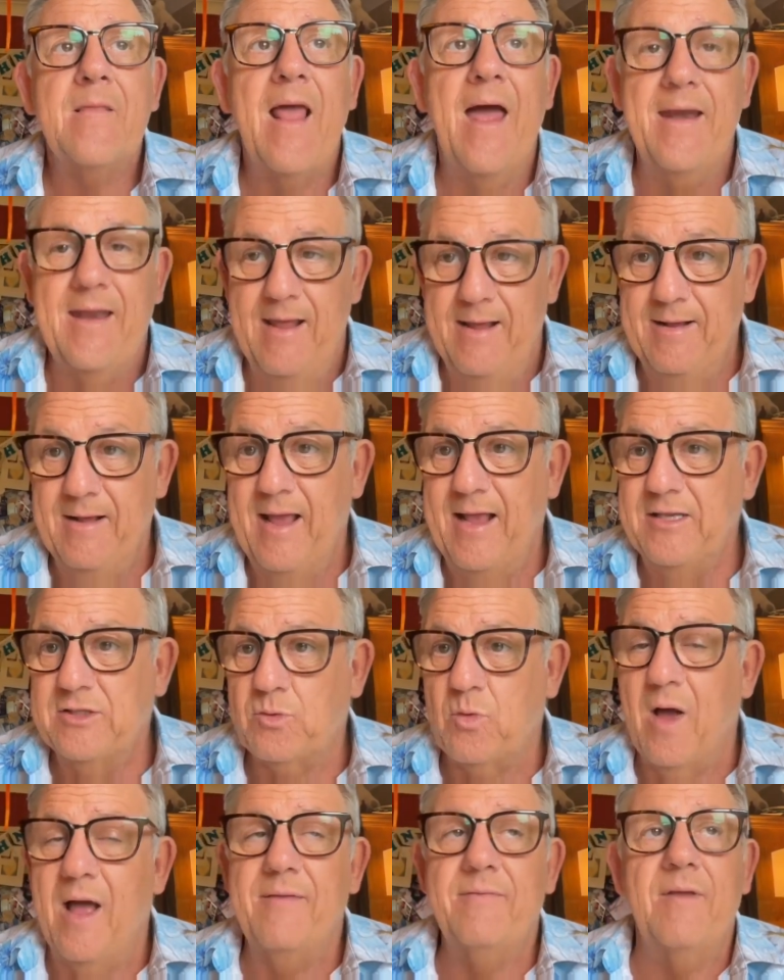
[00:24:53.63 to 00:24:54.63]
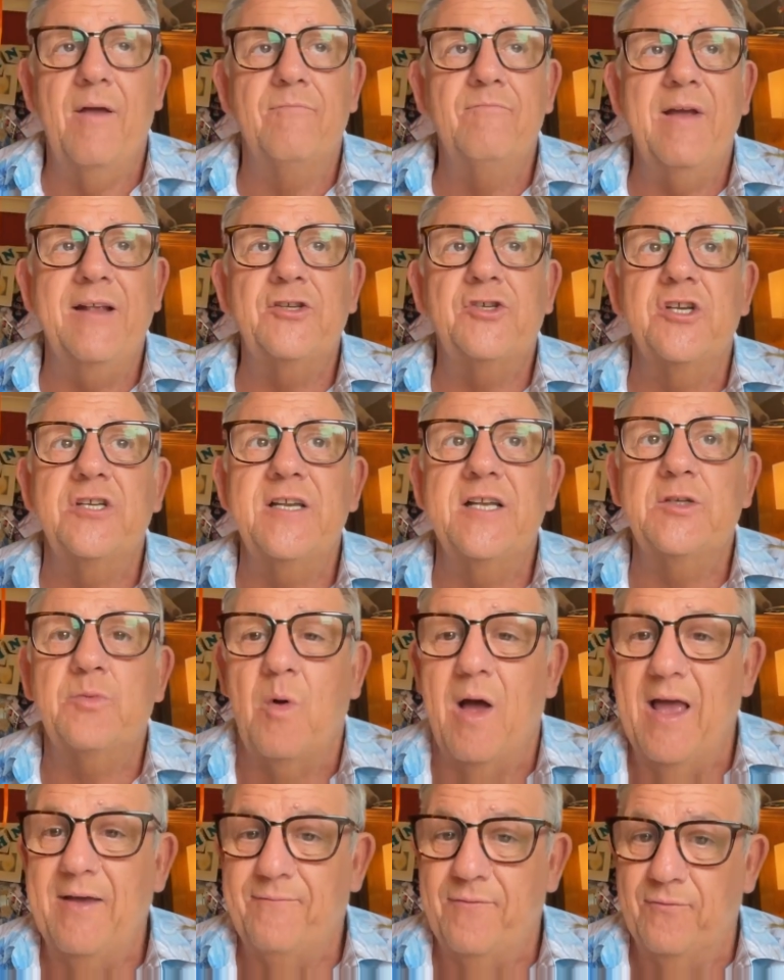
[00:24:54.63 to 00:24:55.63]
And he's quite, Richard and his
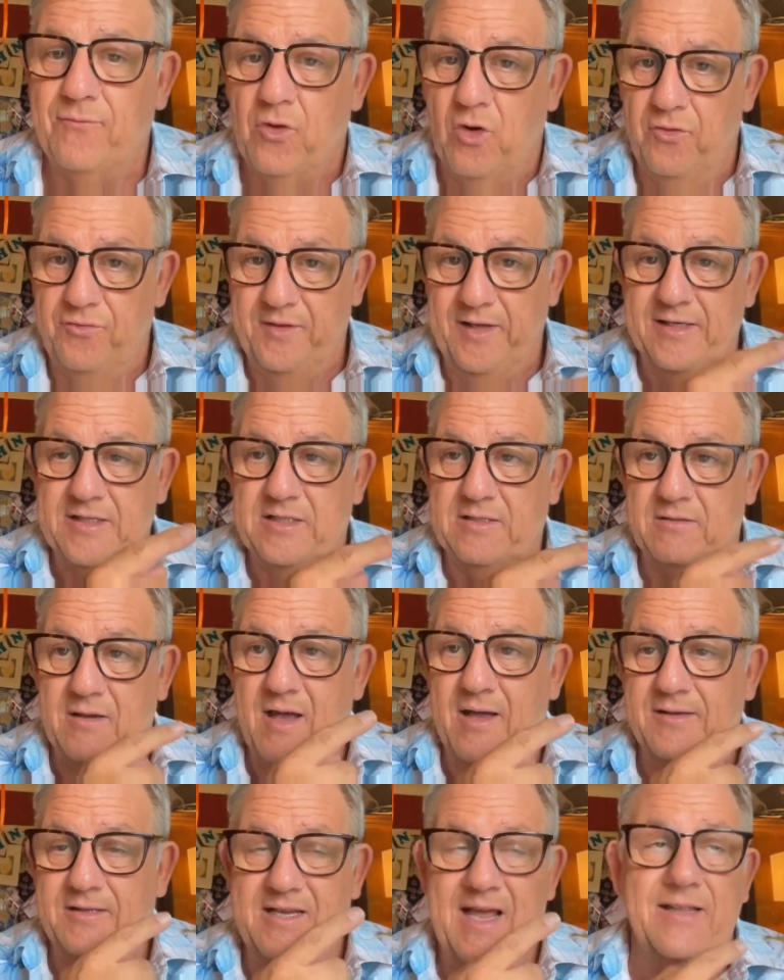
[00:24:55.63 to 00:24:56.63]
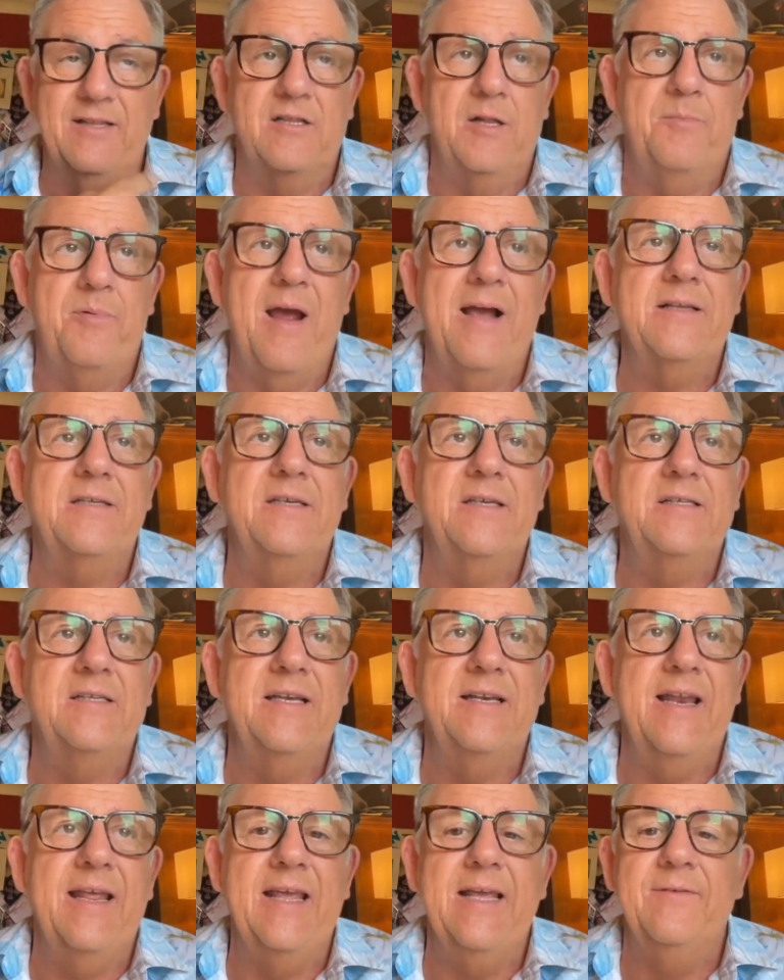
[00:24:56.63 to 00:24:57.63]
wife have got this dental practice
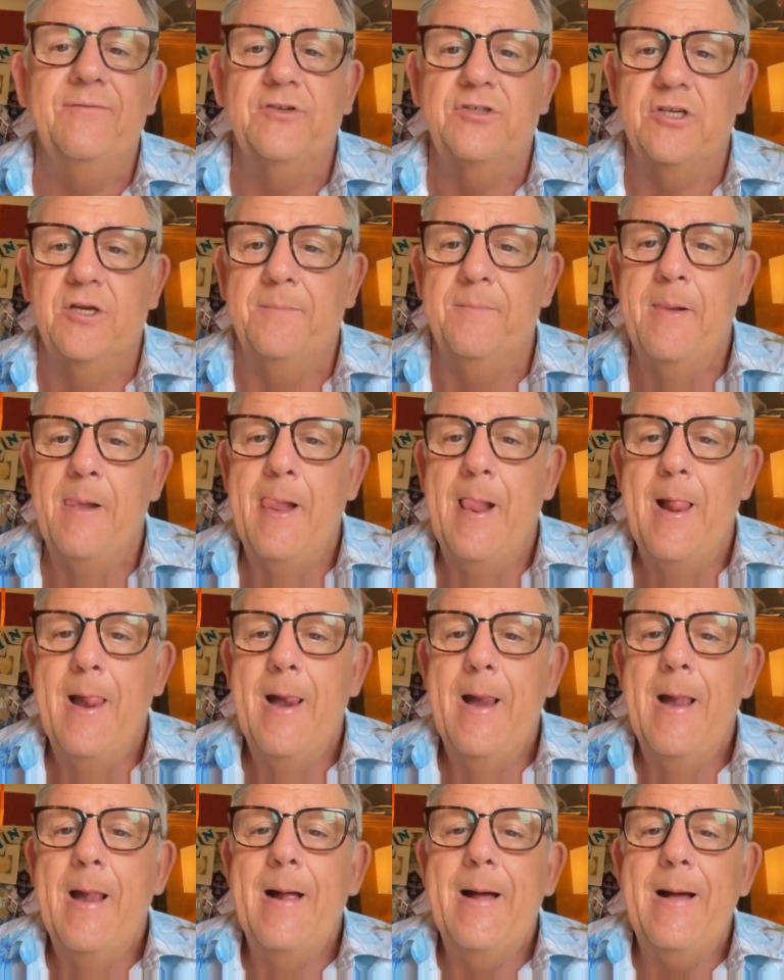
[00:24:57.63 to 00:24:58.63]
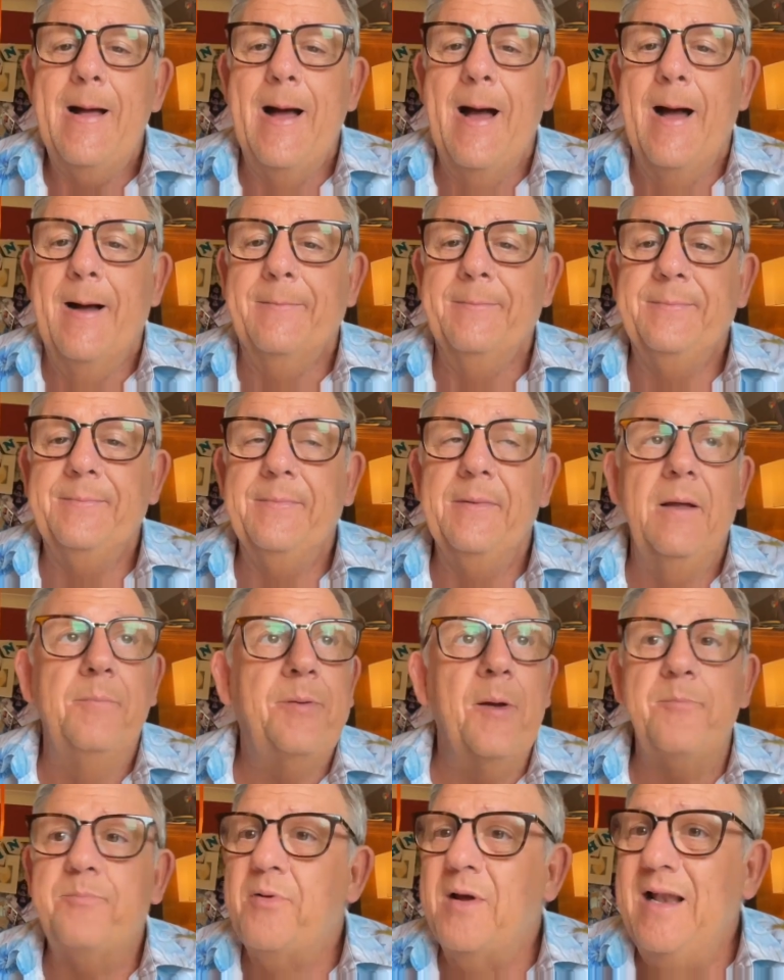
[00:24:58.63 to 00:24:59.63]
in Evesham.
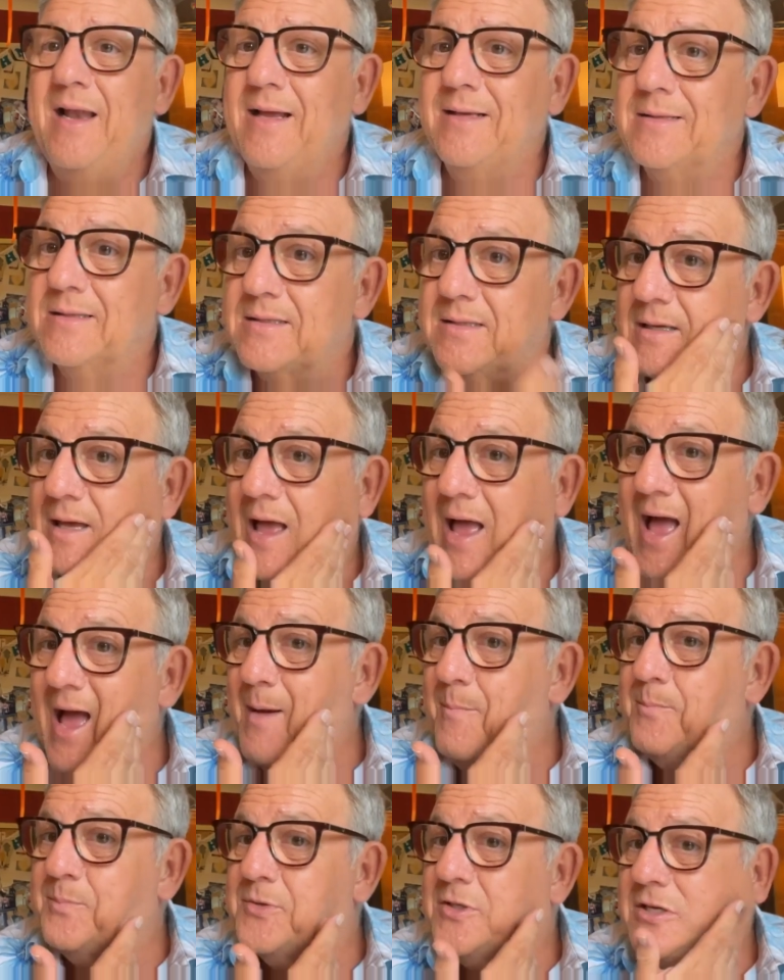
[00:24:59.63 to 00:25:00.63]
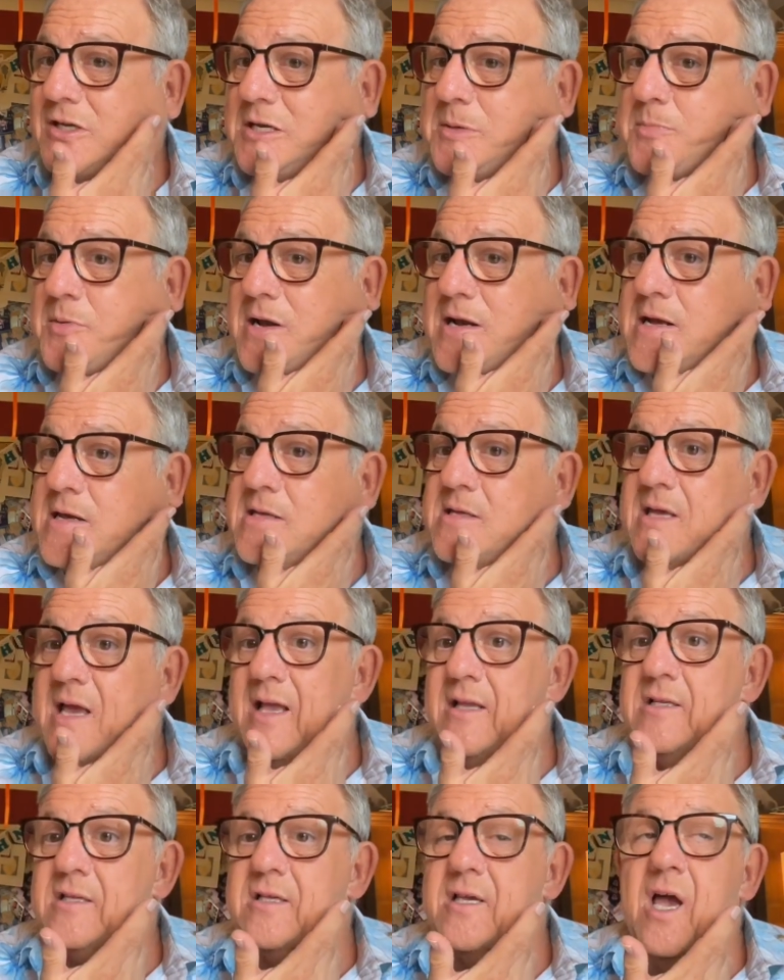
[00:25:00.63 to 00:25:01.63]
But brilliant, absolutely brilliant.
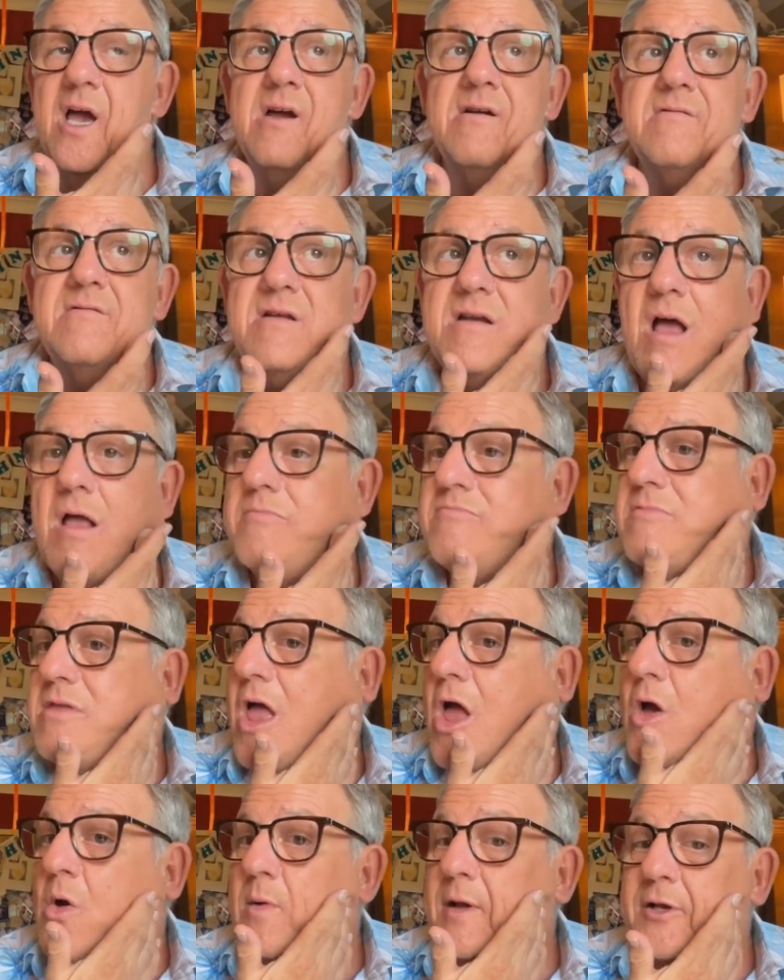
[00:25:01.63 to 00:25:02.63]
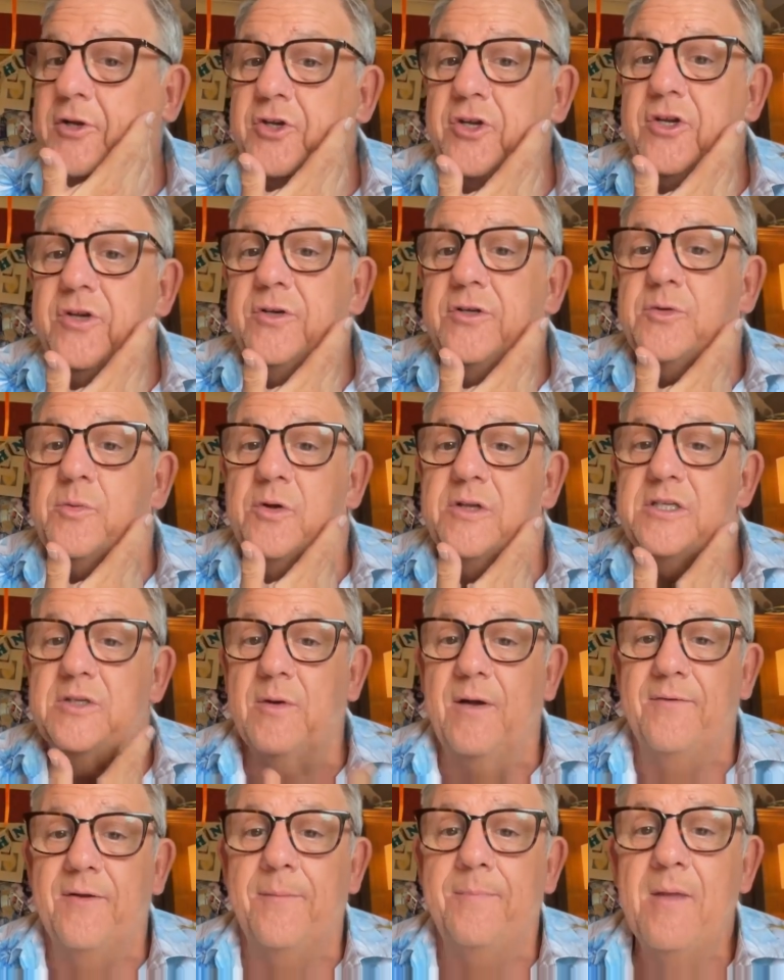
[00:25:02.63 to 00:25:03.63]
And so no issues
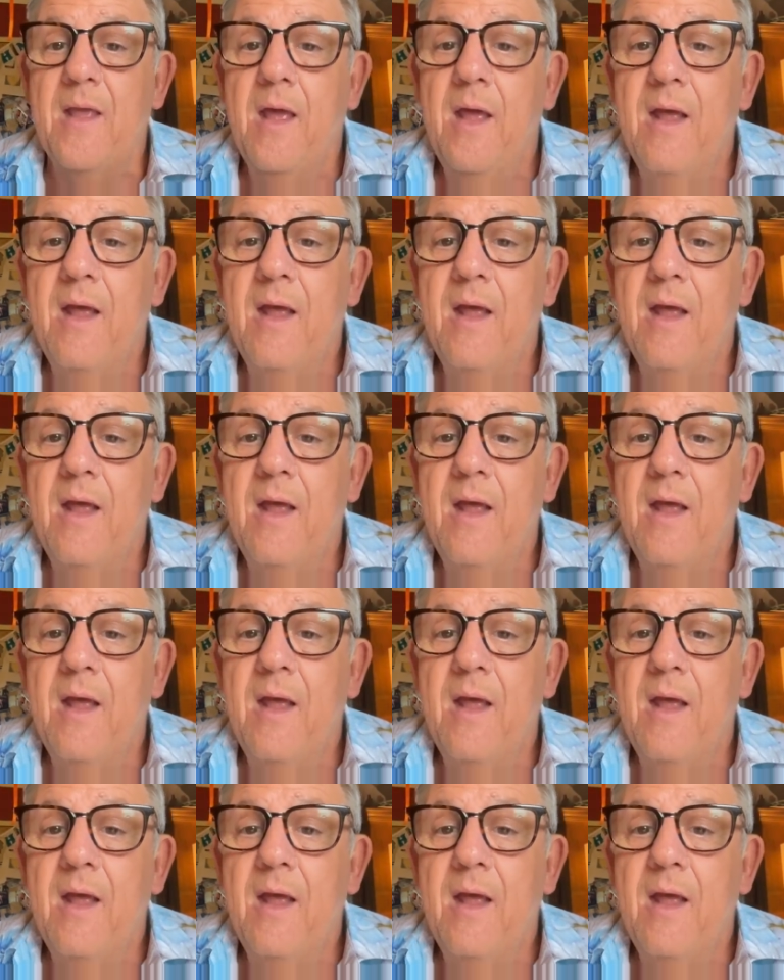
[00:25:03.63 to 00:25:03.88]
whatsoever.